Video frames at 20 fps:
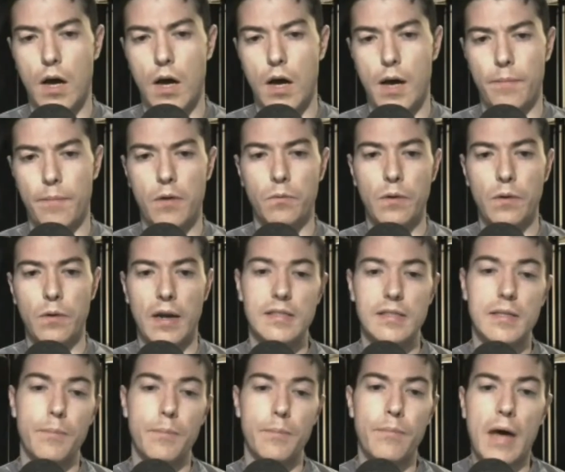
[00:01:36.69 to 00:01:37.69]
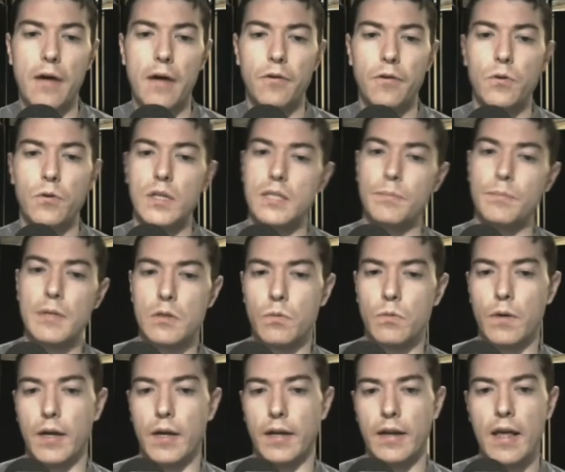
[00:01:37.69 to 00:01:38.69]
erase the boundaries
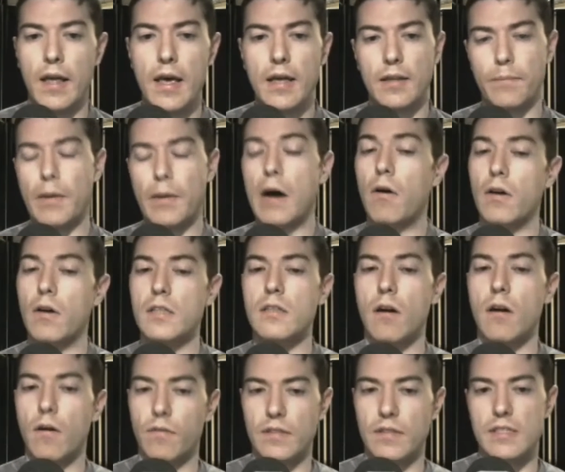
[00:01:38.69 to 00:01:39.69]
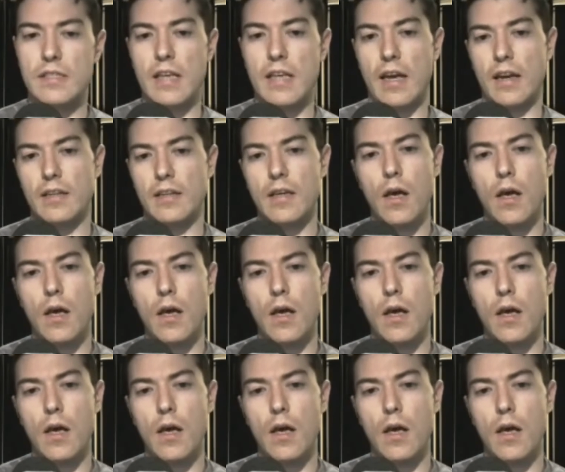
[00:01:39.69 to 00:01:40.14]
between the powers of a state